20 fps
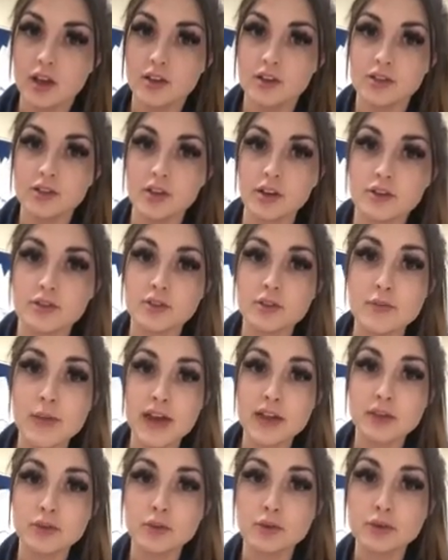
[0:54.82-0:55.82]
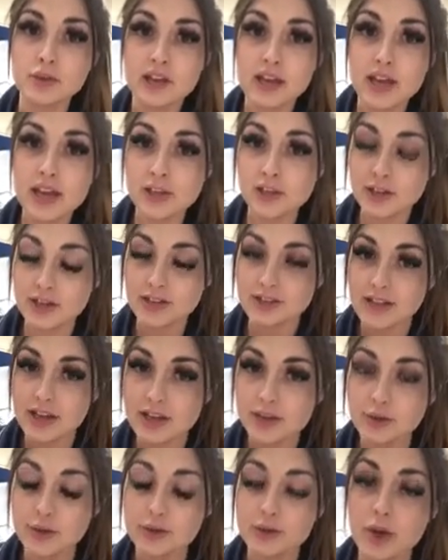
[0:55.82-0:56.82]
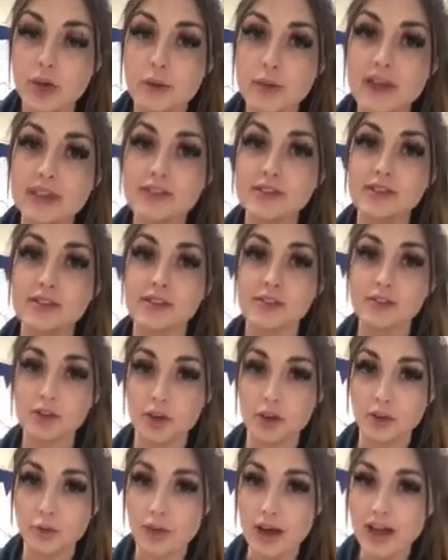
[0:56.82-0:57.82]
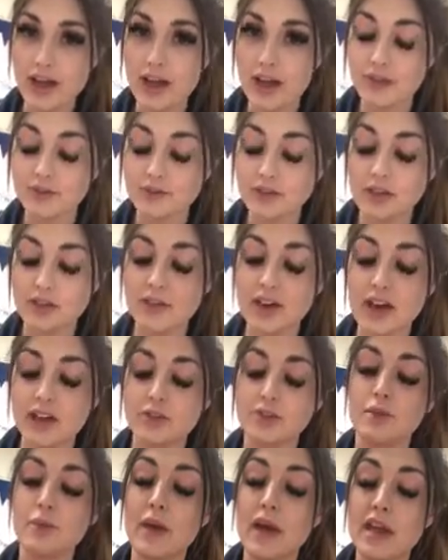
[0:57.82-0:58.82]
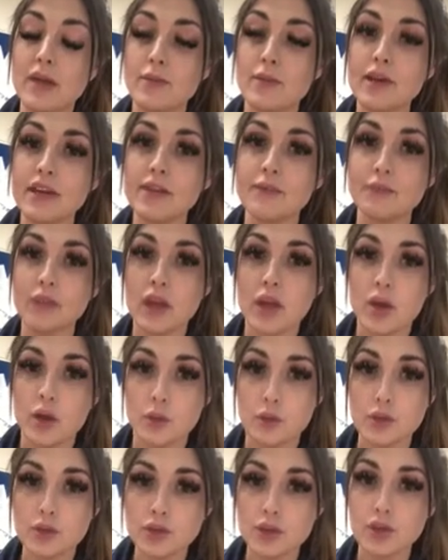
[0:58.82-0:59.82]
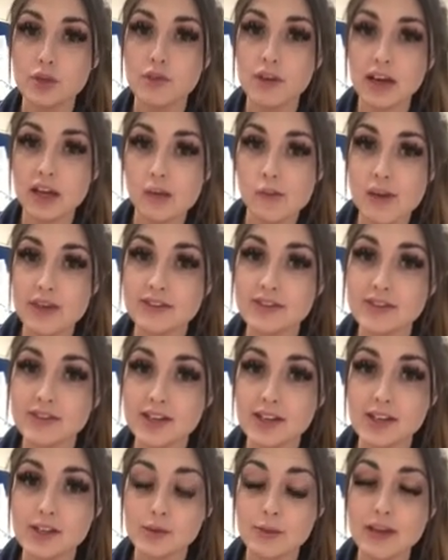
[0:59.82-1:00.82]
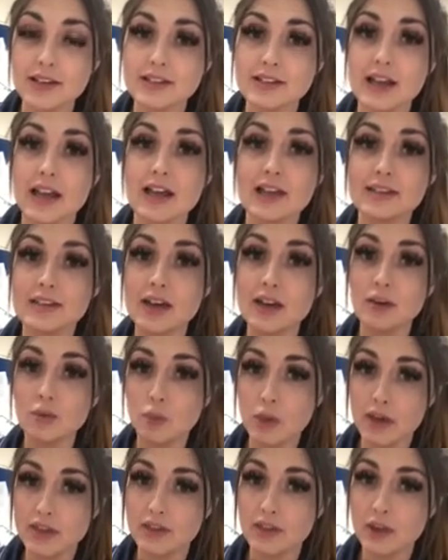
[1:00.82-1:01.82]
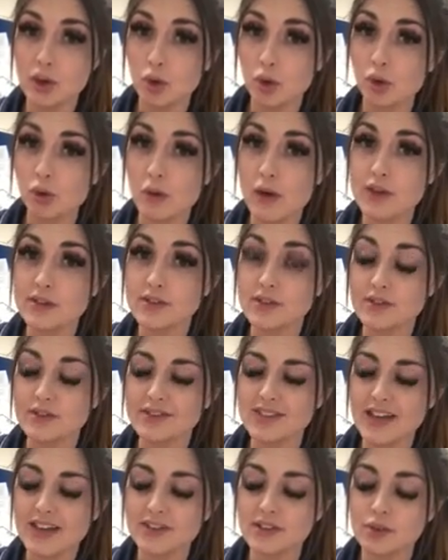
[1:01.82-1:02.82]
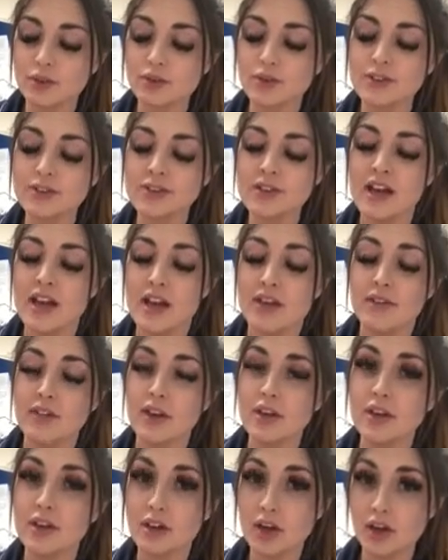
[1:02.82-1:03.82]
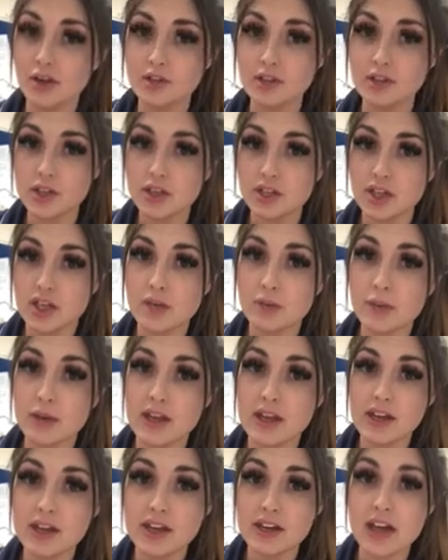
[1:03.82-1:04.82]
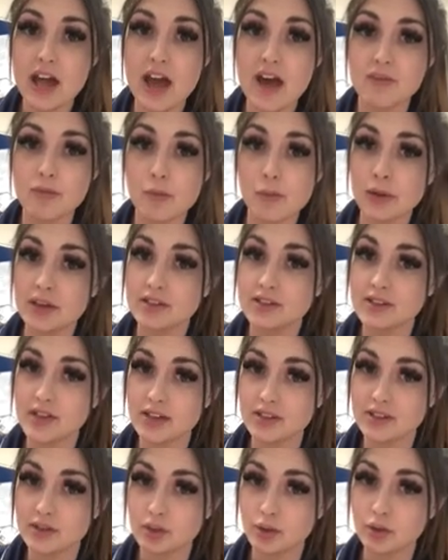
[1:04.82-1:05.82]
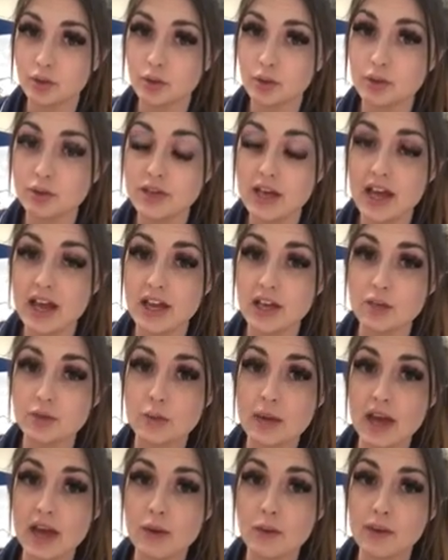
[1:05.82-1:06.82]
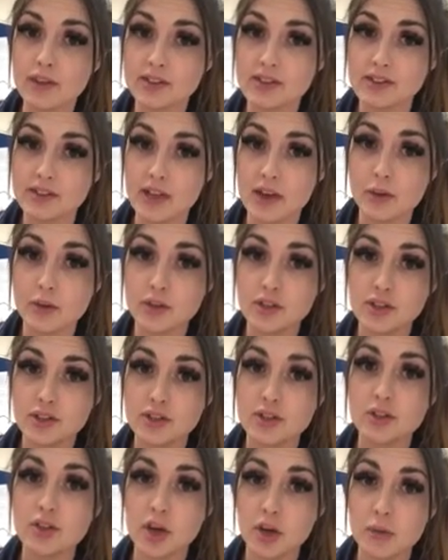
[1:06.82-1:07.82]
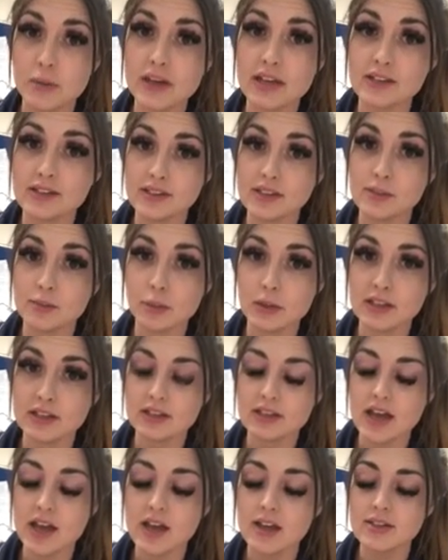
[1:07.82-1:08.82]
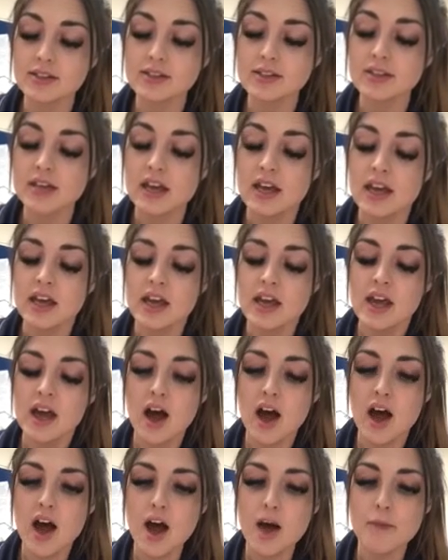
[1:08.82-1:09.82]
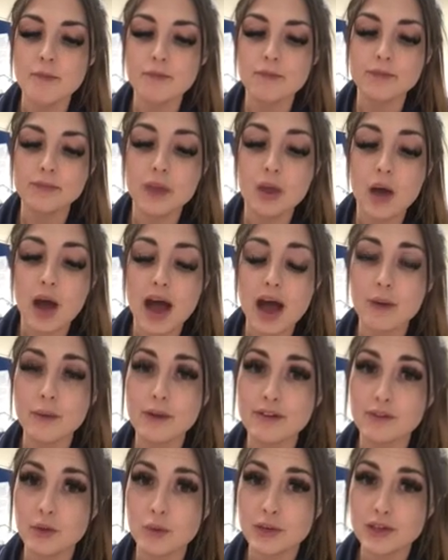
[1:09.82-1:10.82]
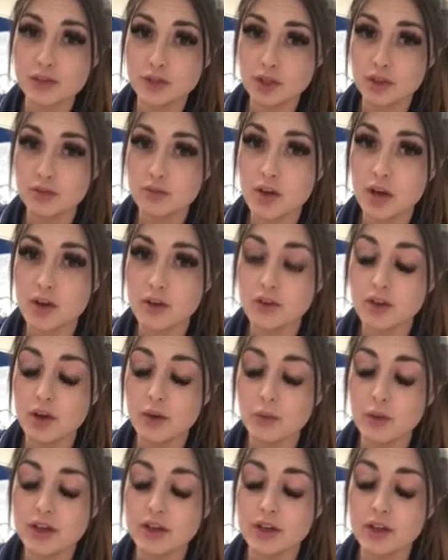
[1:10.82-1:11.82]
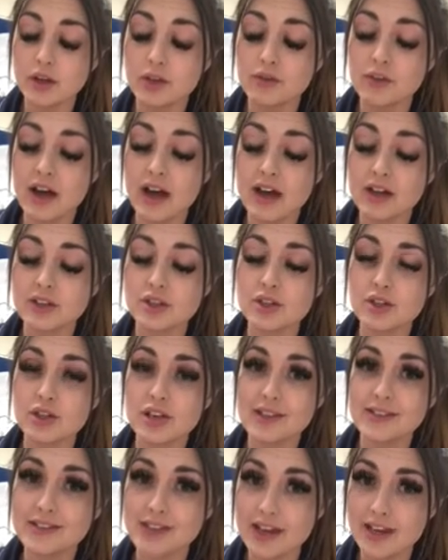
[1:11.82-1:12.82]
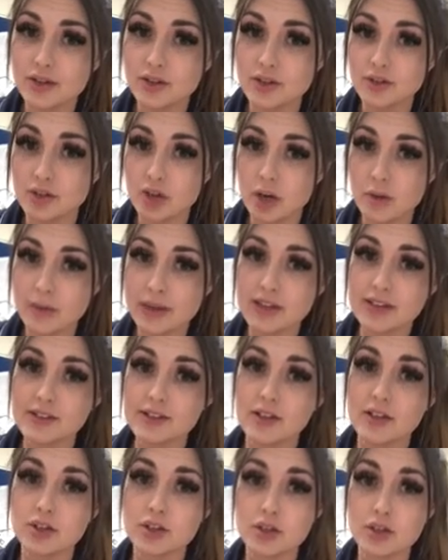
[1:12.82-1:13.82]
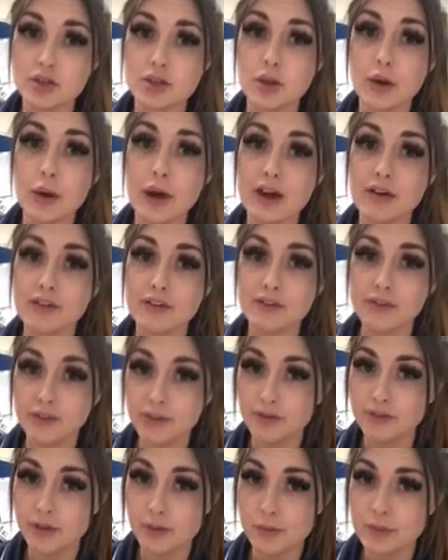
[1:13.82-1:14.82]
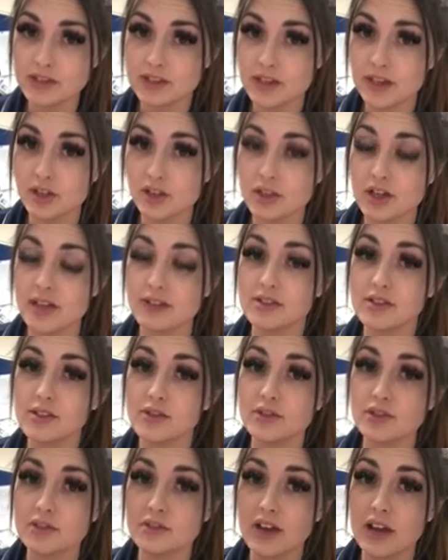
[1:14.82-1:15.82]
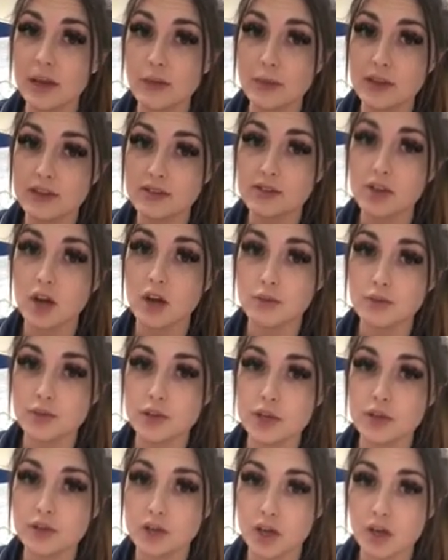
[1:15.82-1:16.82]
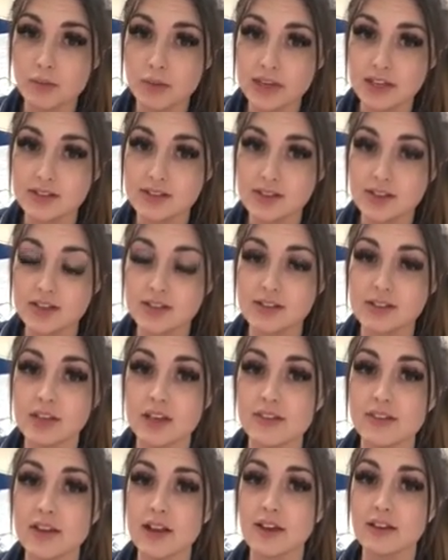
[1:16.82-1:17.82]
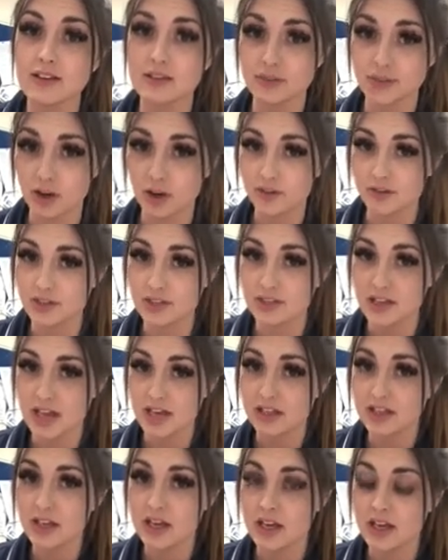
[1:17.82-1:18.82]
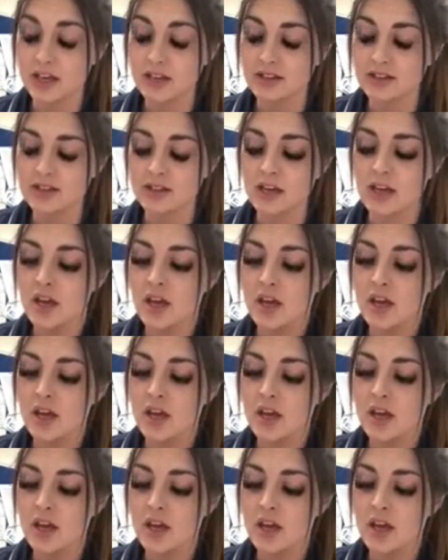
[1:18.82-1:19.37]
So to make sure the gestational diabetes has gone away after you've had your baby, we do recommend 6 weeks later, when the hormones have settled, that you go GP and you have a blood test done called a HbA1c, which is your diabetes blood test. However, we do know that when you've had gestational diabetes, you do have a 50% chance of developing type 2 diabetes in the next 5 to 10 years.